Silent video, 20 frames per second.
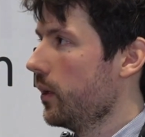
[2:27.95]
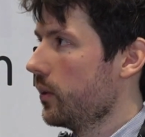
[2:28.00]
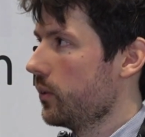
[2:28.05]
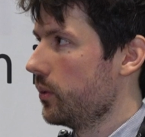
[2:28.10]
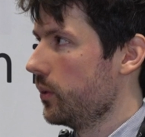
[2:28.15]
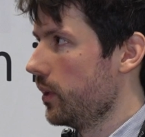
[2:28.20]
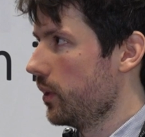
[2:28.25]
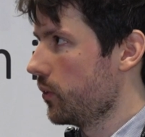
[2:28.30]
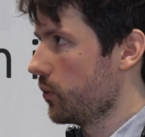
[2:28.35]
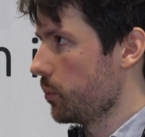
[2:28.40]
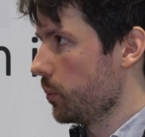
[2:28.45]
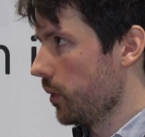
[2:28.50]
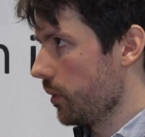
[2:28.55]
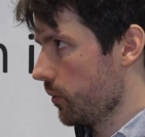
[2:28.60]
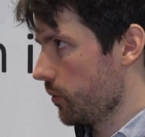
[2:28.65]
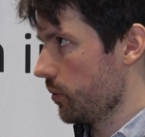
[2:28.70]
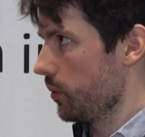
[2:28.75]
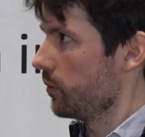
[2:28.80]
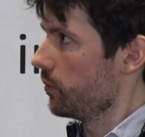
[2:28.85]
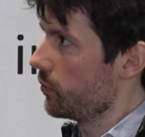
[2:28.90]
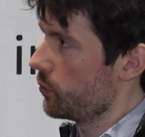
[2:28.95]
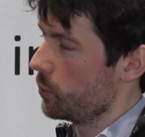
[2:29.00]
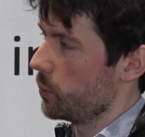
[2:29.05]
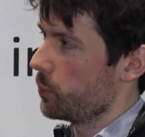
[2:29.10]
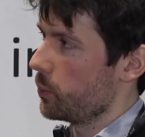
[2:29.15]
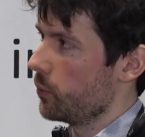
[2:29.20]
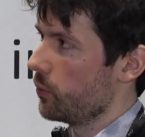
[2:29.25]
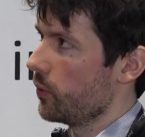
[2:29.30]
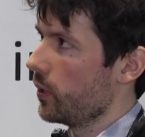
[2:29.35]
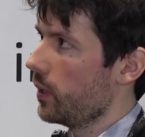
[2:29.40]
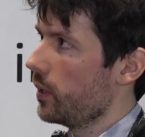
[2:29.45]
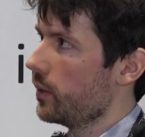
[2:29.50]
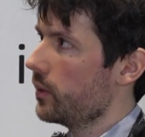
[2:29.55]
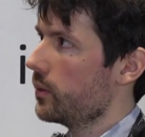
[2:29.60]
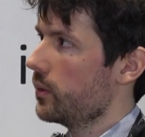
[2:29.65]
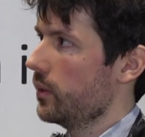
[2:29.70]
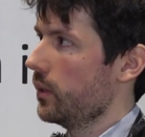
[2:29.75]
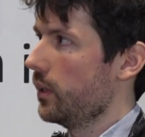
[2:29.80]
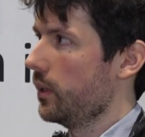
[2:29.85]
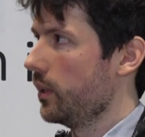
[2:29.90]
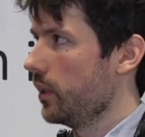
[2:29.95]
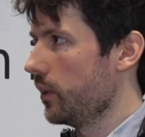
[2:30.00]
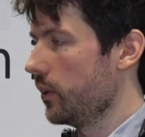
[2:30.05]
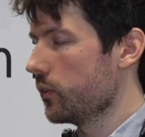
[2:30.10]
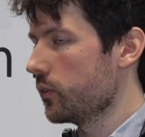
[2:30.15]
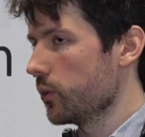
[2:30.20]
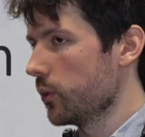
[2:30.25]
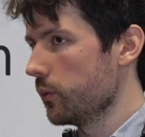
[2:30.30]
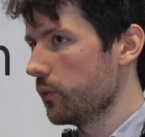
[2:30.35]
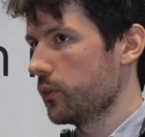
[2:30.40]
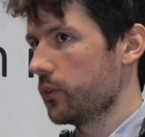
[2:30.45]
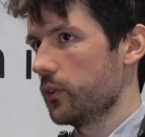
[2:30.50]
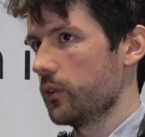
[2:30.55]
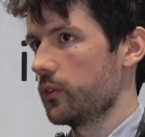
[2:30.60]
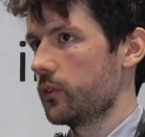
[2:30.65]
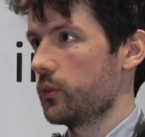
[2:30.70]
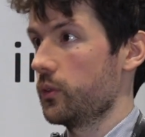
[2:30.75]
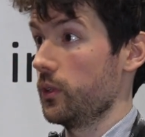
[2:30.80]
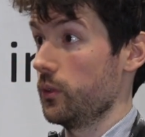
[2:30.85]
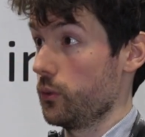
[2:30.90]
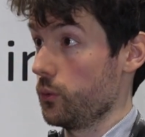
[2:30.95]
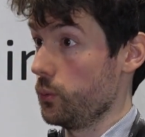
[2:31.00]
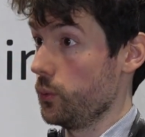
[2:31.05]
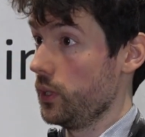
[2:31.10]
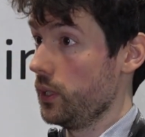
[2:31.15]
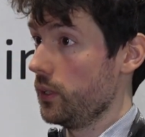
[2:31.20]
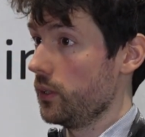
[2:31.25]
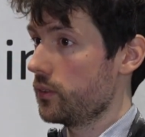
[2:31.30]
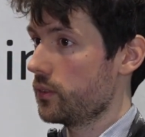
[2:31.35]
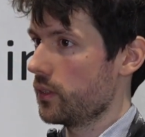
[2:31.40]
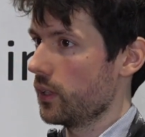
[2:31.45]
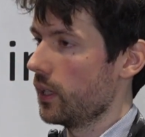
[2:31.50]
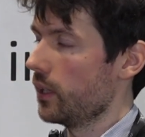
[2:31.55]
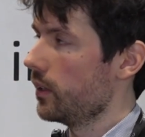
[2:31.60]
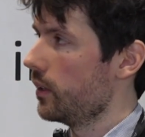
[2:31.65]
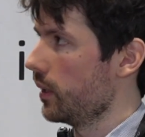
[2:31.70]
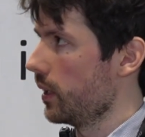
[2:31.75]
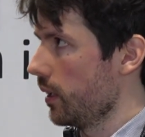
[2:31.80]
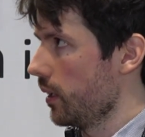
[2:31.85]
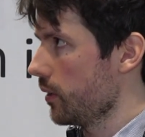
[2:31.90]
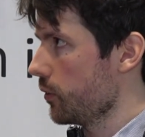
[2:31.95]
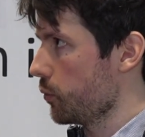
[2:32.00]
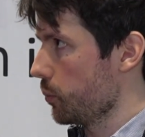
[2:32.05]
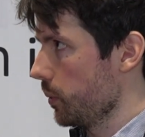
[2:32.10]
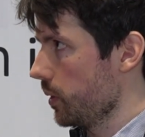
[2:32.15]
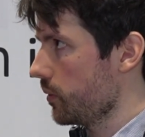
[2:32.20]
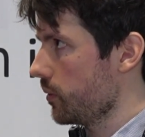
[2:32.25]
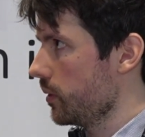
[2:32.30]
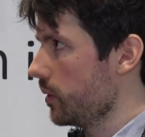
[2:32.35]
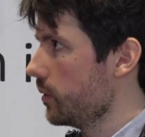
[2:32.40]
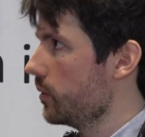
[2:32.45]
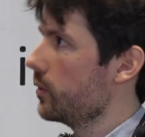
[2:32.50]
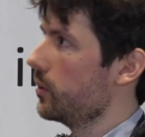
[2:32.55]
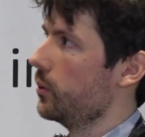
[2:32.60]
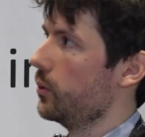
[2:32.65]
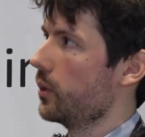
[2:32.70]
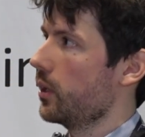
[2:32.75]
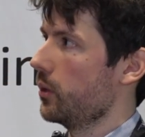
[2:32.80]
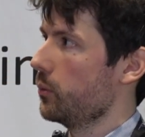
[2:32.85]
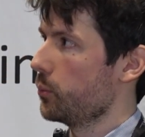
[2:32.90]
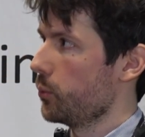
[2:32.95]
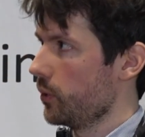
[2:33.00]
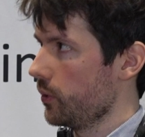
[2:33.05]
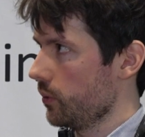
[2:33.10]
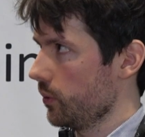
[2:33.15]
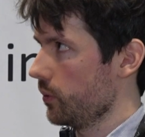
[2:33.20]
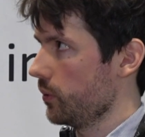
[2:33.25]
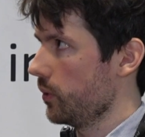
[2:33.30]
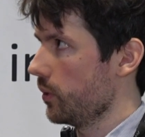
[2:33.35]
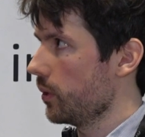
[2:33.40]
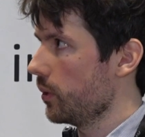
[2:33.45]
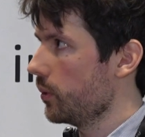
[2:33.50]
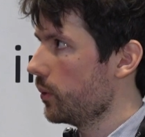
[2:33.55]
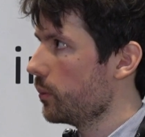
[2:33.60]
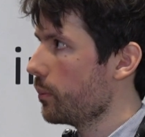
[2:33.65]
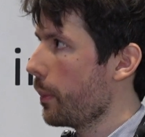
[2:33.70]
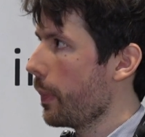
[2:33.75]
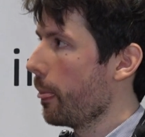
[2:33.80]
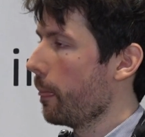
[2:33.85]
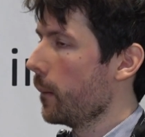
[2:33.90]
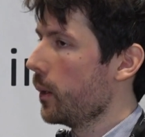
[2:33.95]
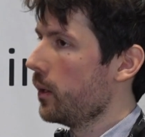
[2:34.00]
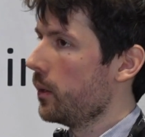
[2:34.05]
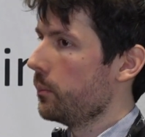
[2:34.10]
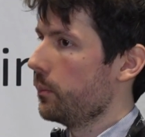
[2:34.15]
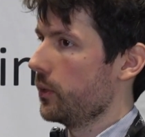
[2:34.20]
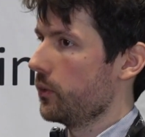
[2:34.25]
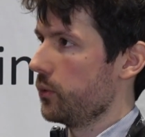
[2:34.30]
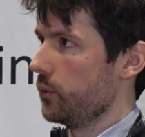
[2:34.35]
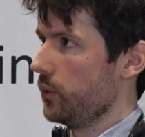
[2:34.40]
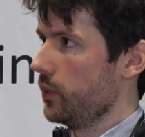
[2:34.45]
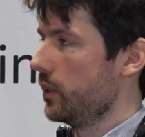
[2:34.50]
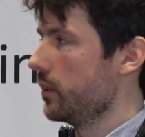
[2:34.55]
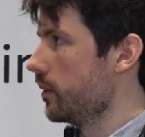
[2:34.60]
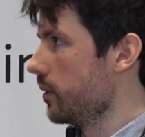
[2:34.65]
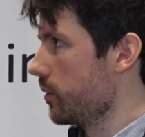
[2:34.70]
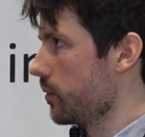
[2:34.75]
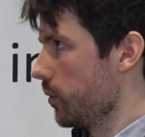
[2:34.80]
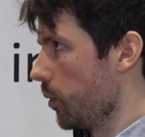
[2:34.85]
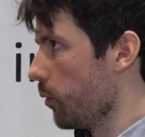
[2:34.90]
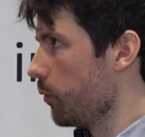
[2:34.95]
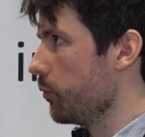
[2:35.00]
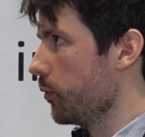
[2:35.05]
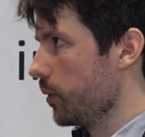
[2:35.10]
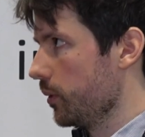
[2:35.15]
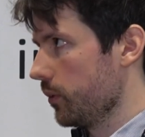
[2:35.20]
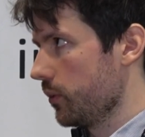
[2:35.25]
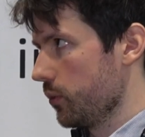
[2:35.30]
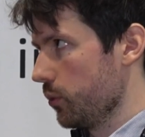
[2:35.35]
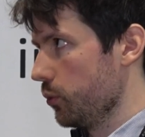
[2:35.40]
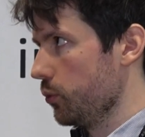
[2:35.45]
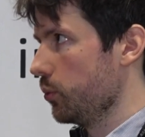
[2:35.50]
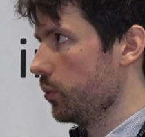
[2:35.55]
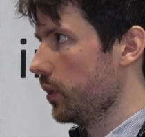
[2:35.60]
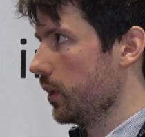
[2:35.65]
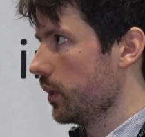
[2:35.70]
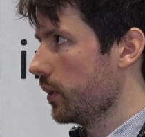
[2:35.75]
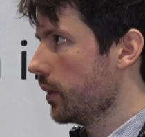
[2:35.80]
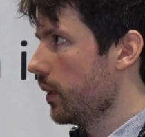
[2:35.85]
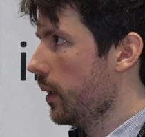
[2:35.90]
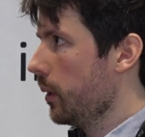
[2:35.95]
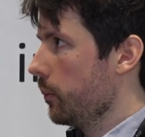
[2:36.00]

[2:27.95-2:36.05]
So that's one service we provide. Another service is that we sell the glass resin, so you can print on your own but you need this oven to do that.